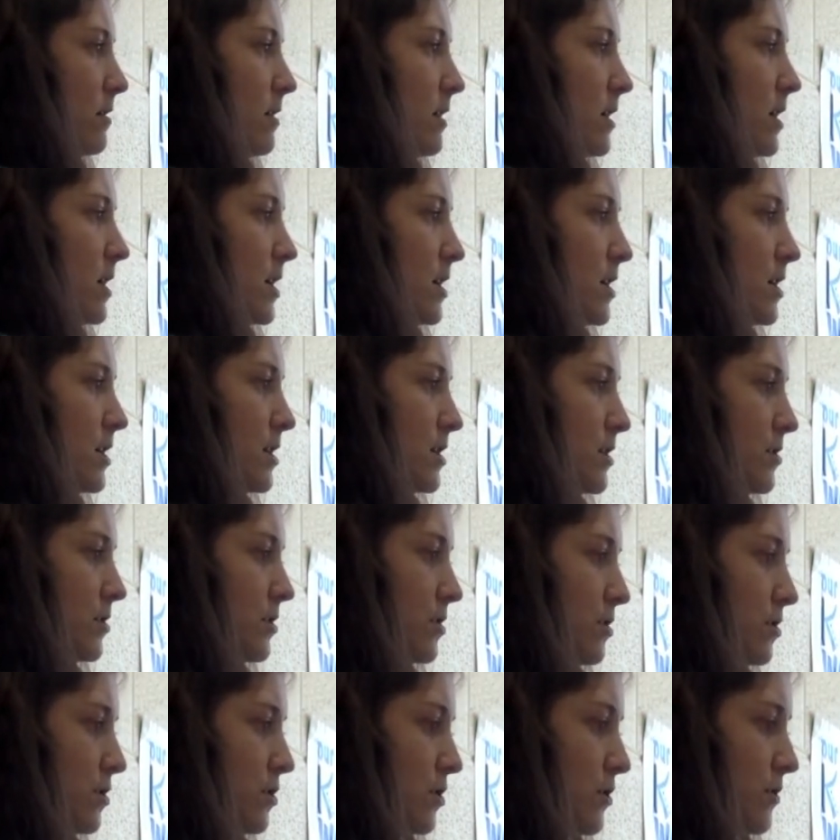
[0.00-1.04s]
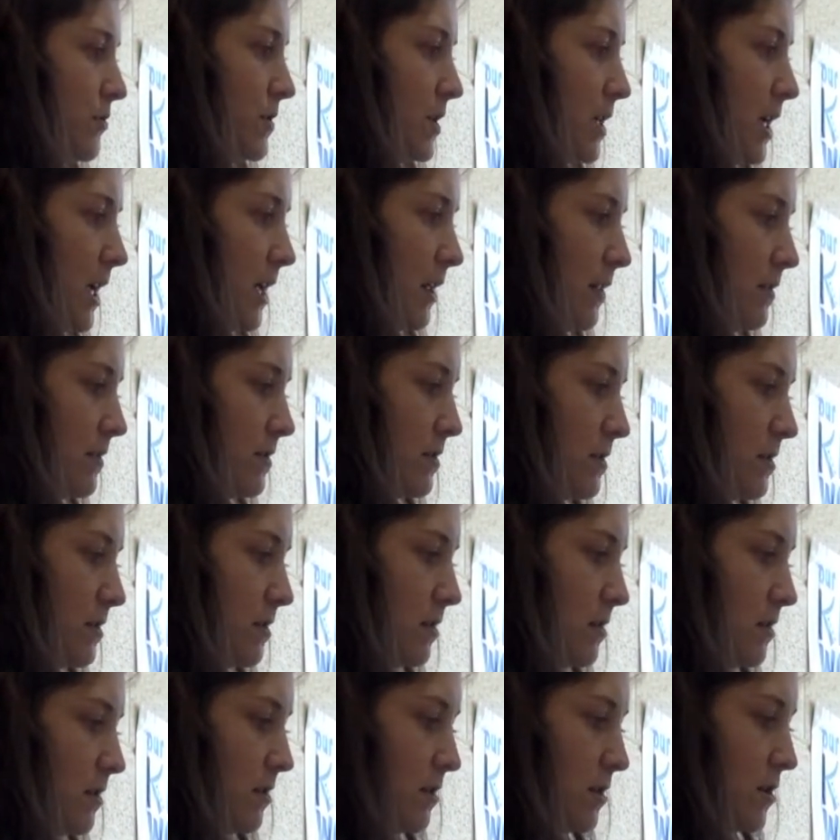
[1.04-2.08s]
here's 2/10
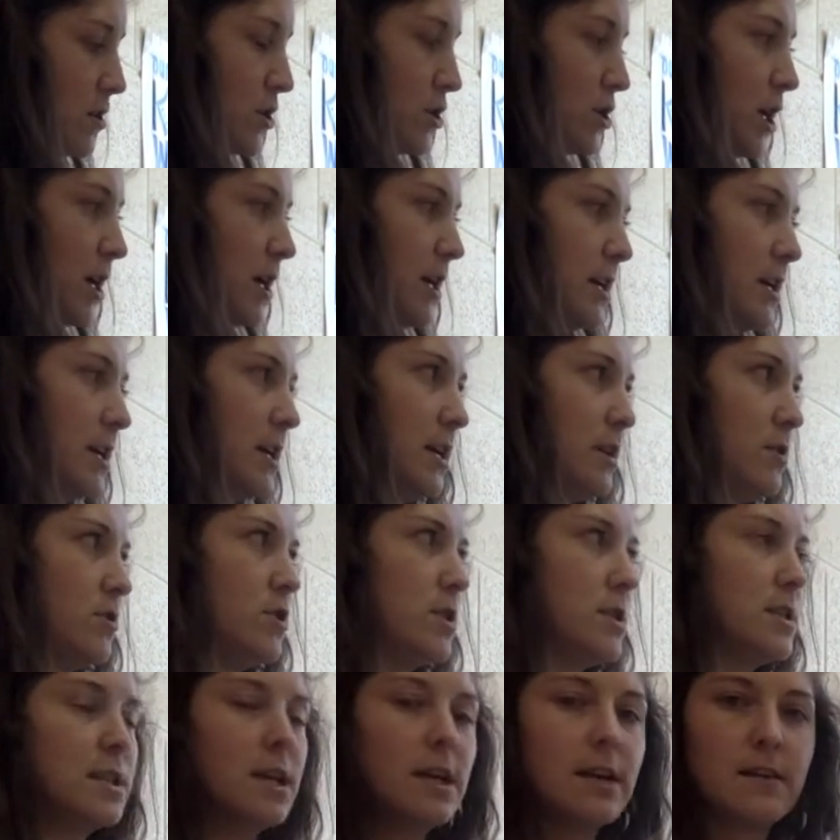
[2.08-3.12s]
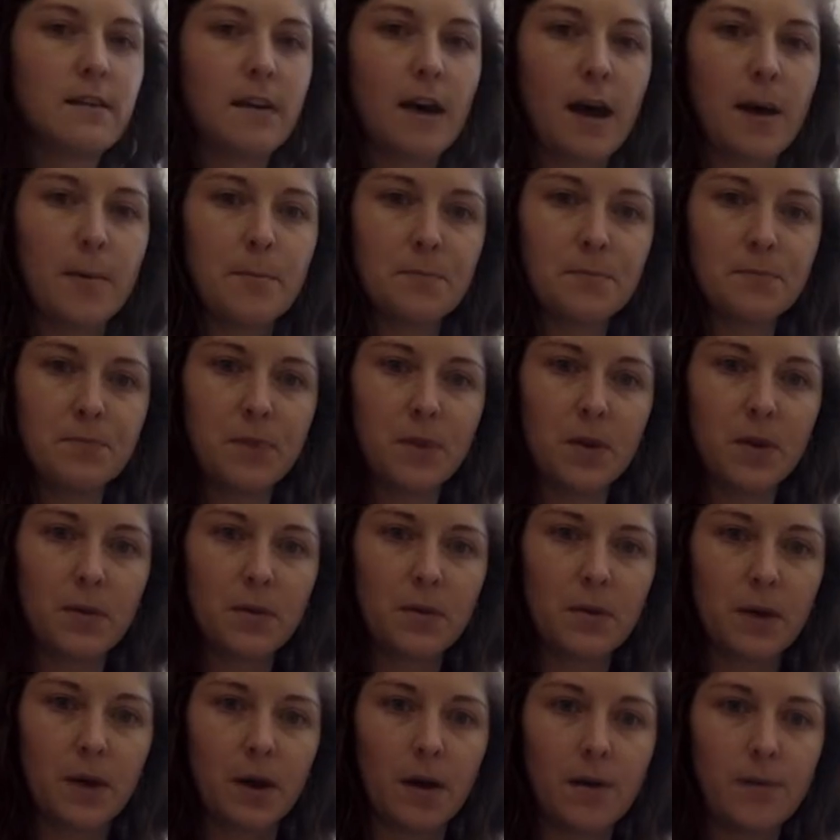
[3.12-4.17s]
shaded in, just like that.
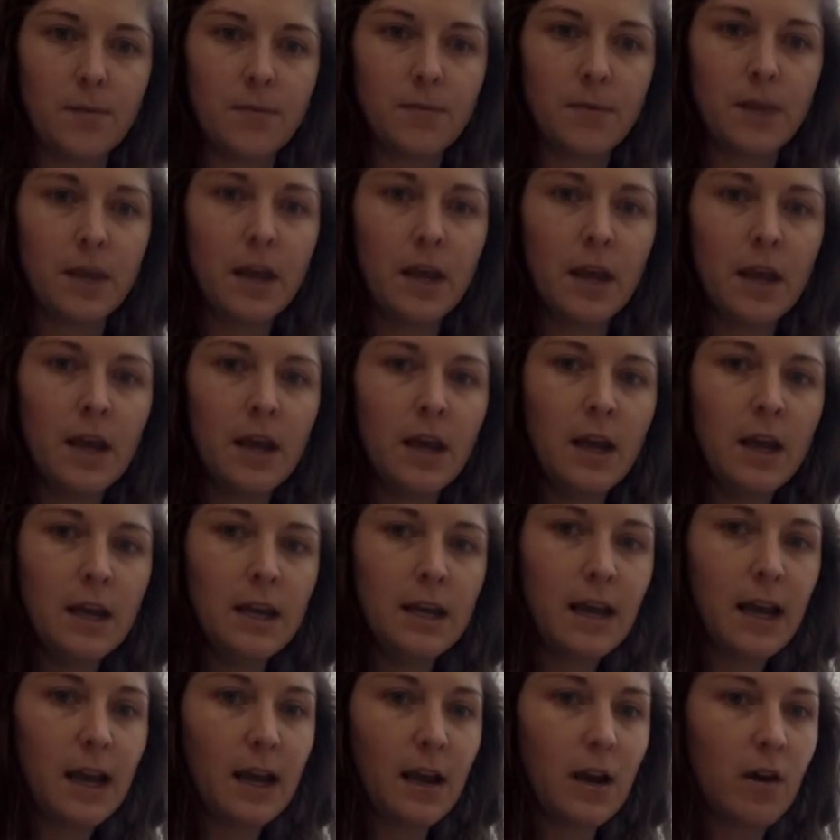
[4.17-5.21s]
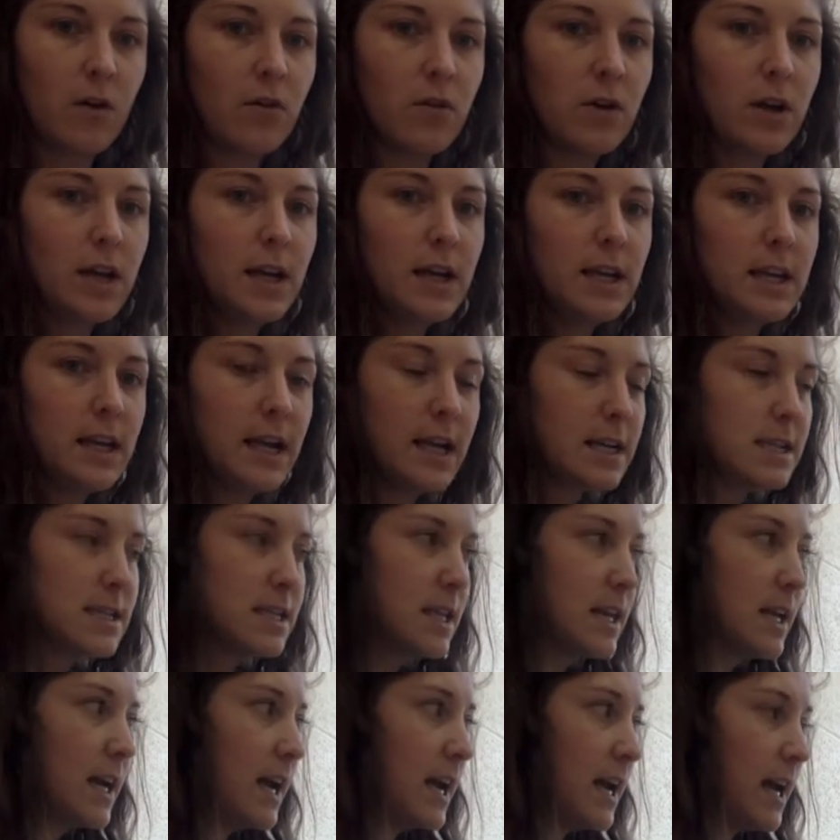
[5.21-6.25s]
Okay, now next
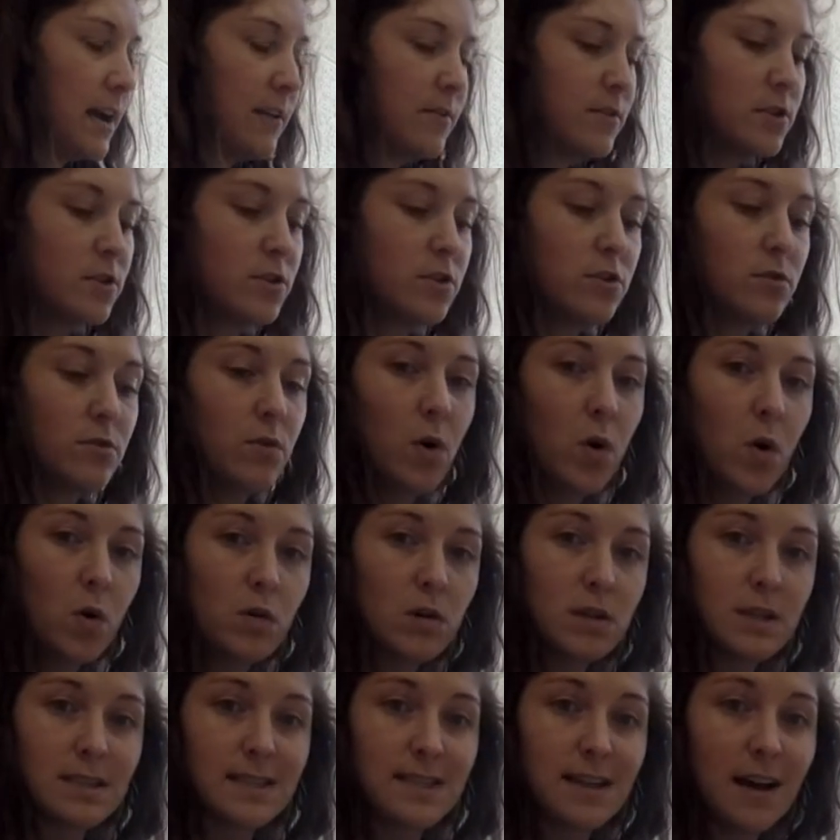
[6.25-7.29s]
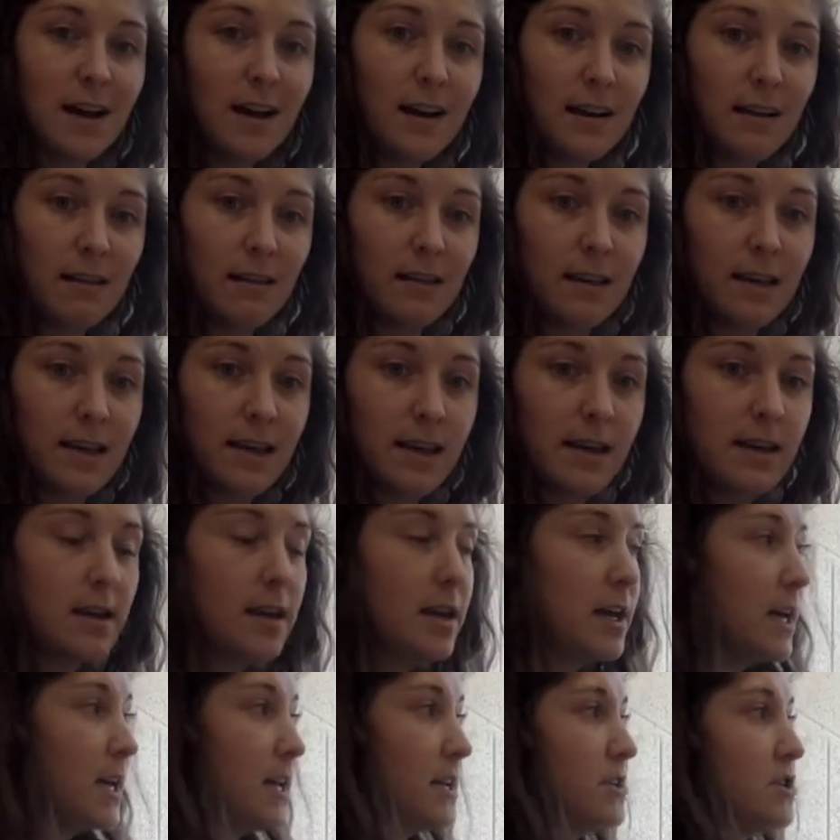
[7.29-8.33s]
thing I have to do horizontally
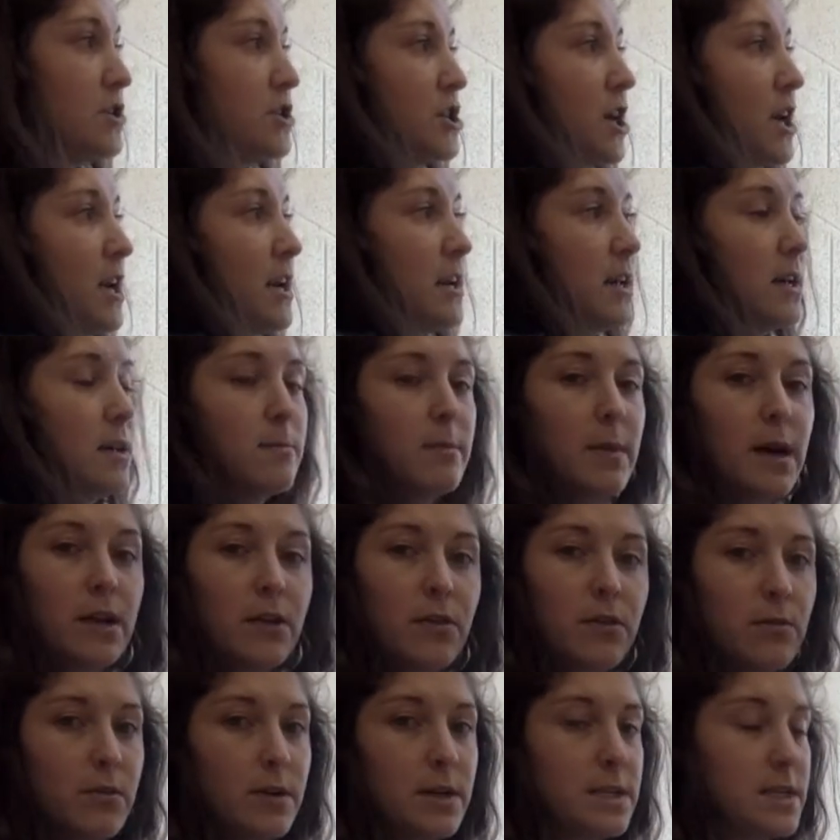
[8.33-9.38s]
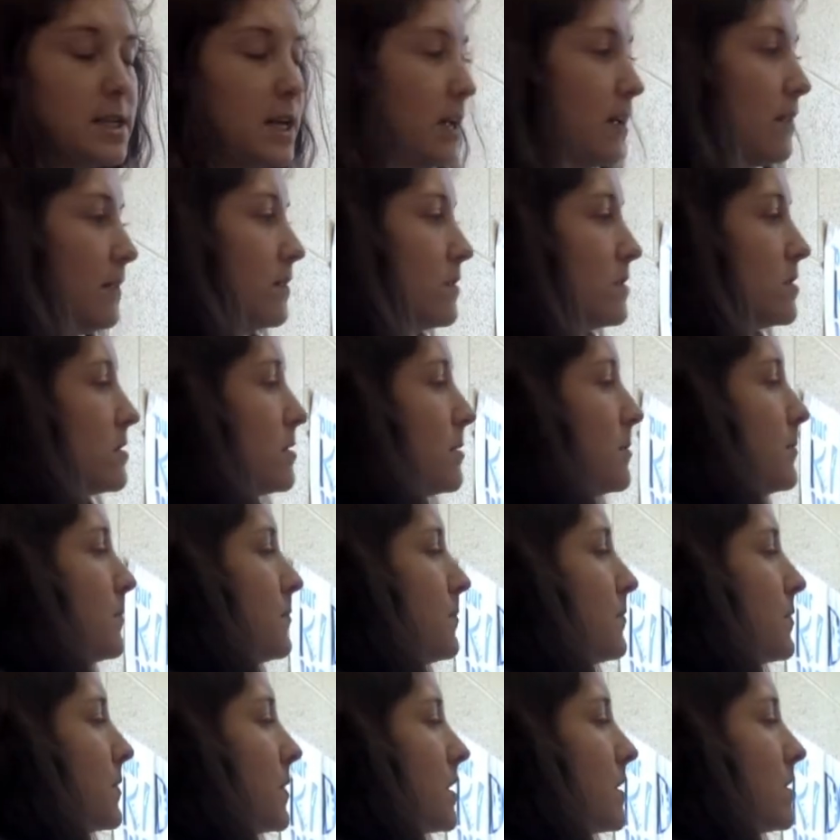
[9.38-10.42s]
is shade in my 3/10.
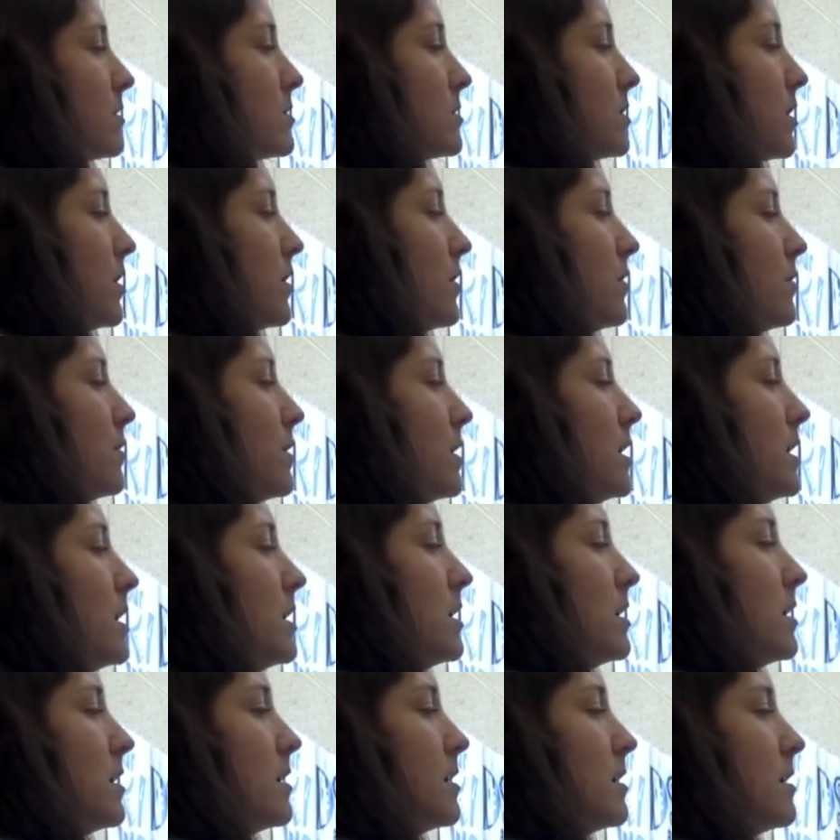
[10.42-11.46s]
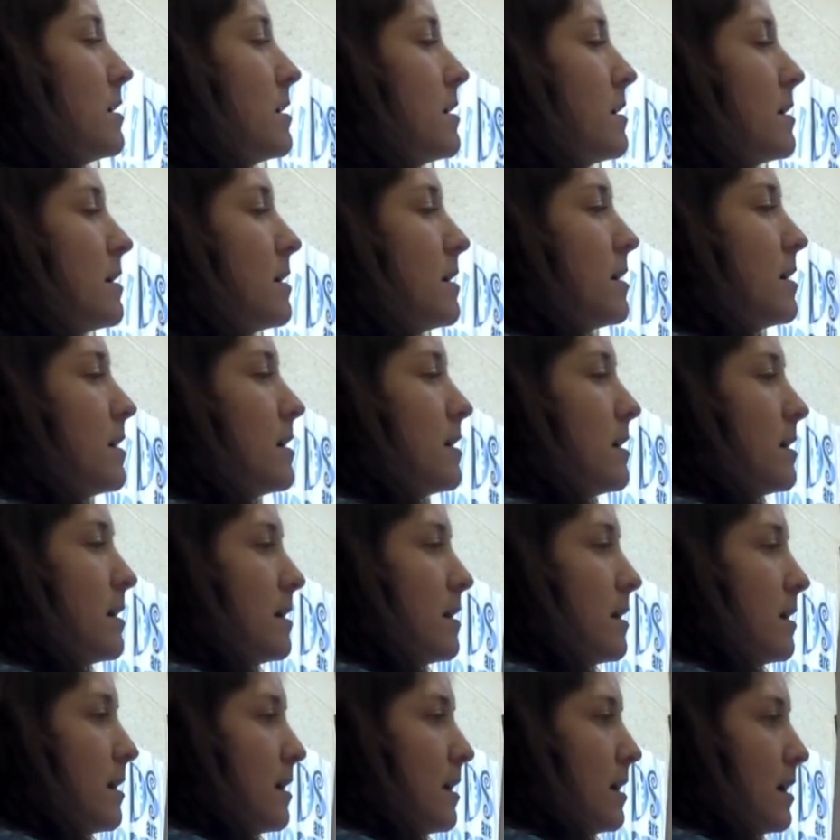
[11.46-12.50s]
So here
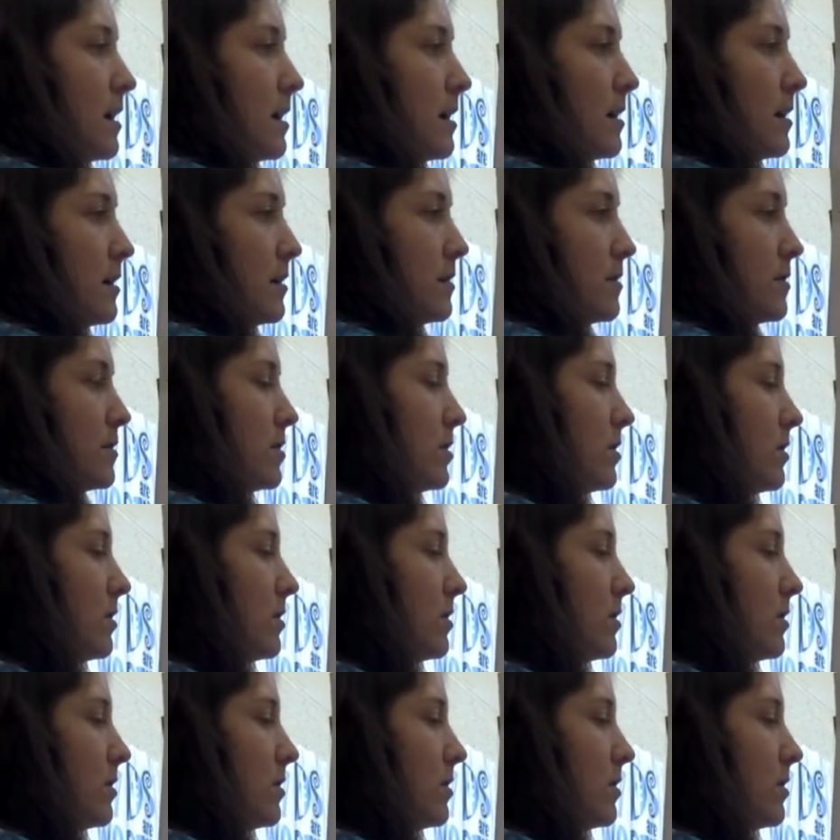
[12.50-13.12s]
is